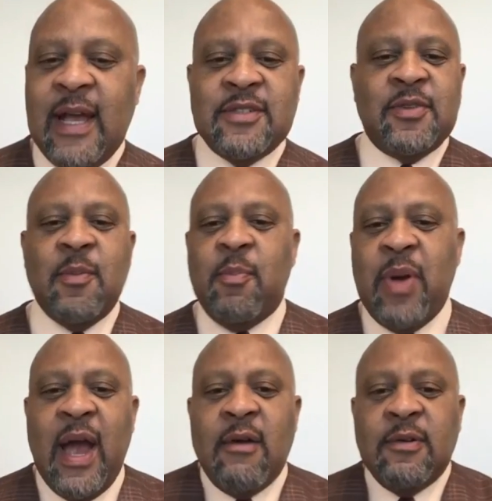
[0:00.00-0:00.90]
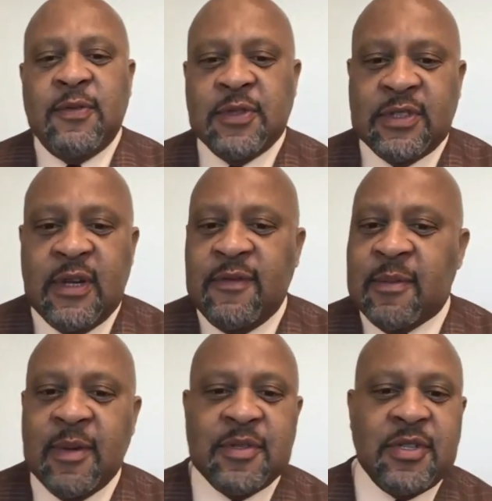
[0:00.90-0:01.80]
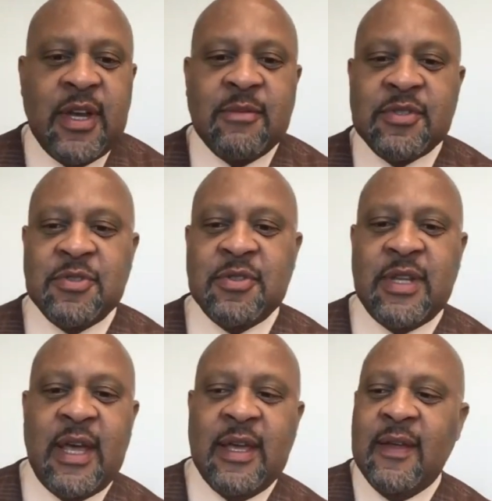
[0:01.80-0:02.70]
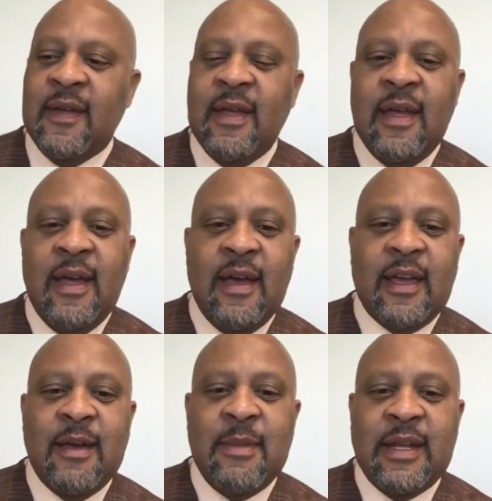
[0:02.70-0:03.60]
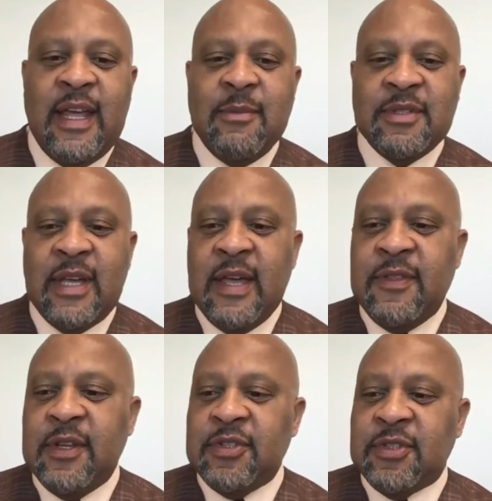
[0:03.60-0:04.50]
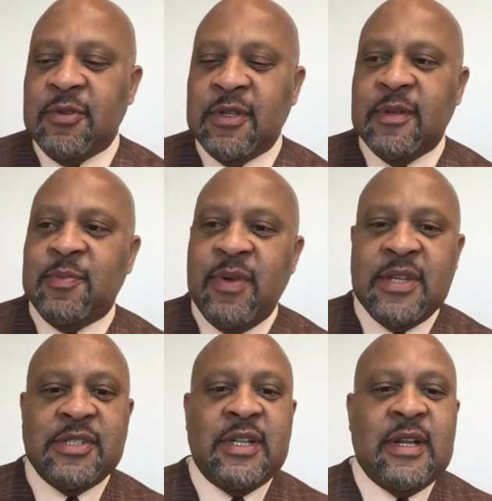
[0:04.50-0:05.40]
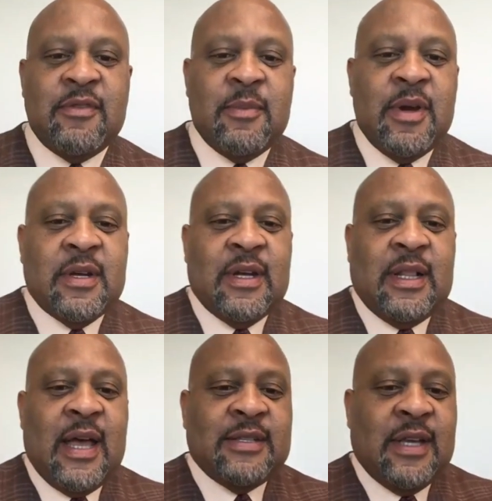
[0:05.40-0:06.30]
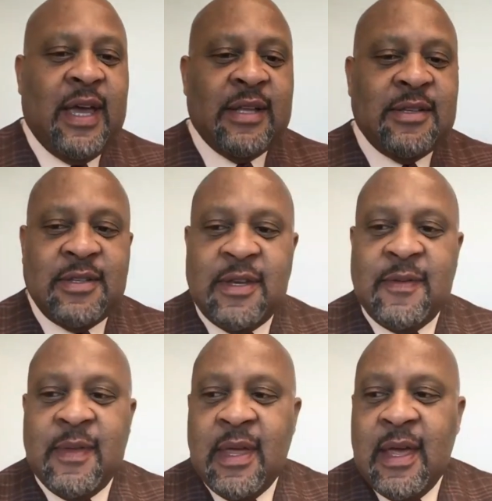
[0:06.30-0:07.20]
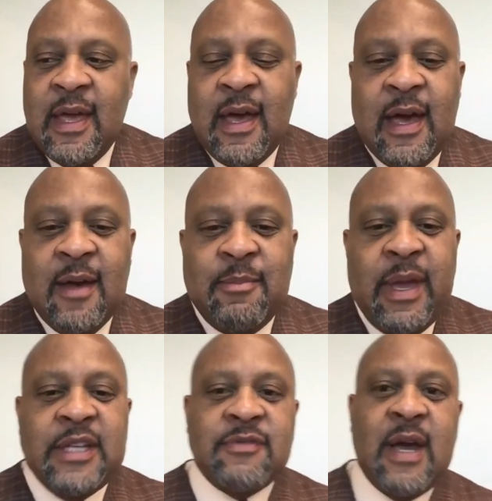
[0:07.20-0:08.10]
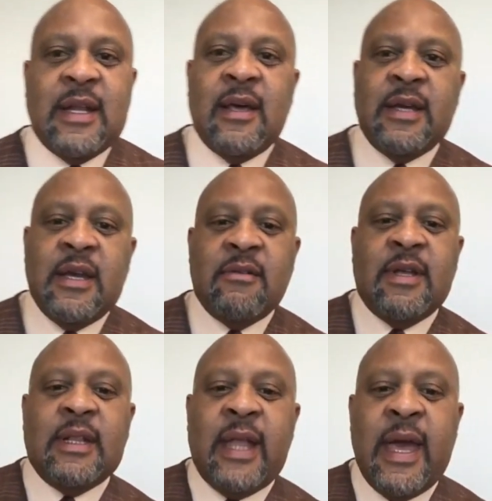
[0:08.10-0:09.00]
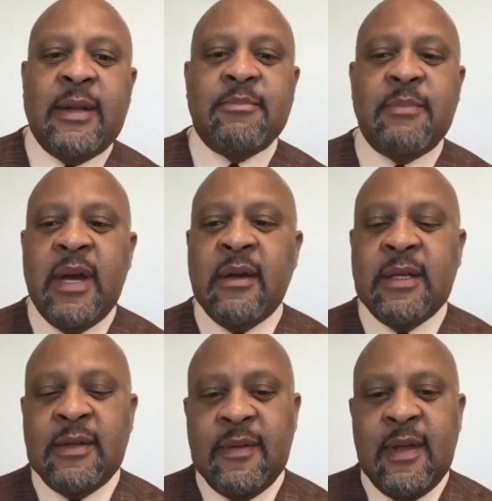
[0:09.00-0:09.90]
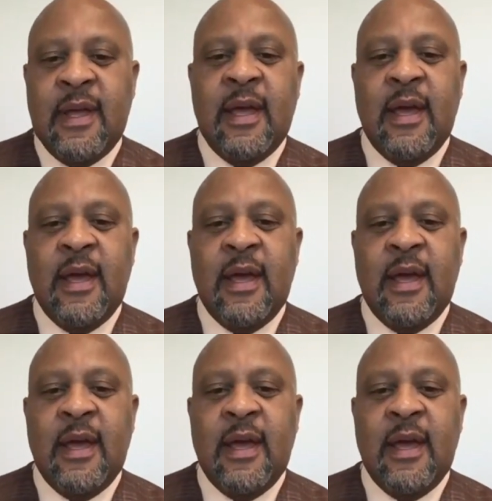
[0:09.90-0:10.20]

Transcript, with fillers: I got some powerful stuff I'm going to share with you today. Again, my name is Anthony Stewart, the president of American Classic Agency, uh, based right out here in Lanham, Maryland.